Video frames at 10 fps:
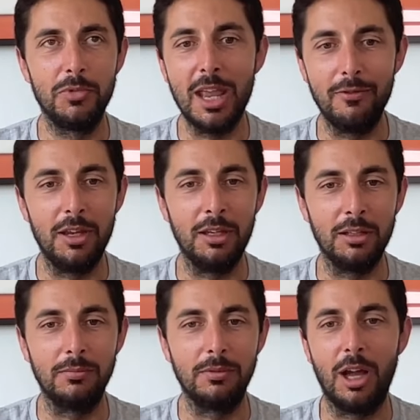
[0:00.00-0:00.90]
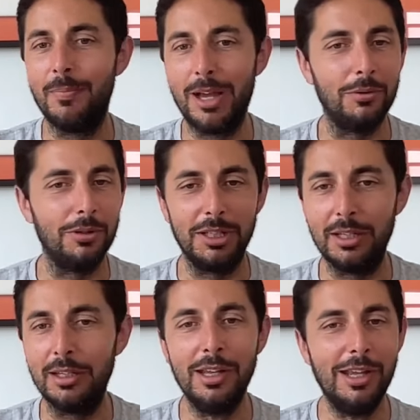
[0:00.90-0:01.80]
saving and
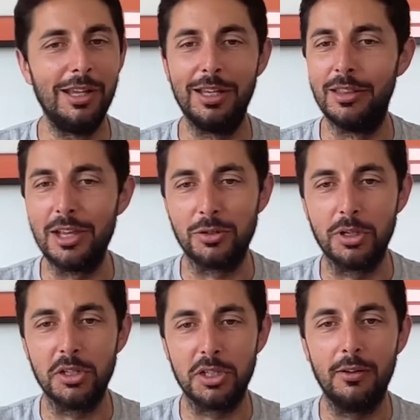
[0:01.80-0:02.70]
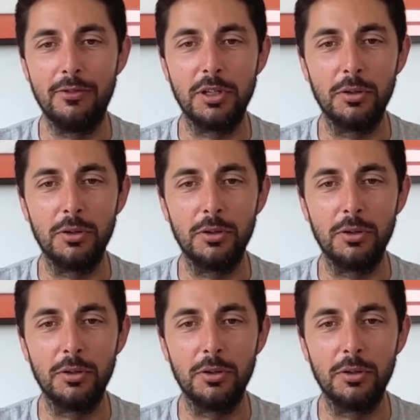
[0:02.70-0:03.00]
compounding and that sort of stuff.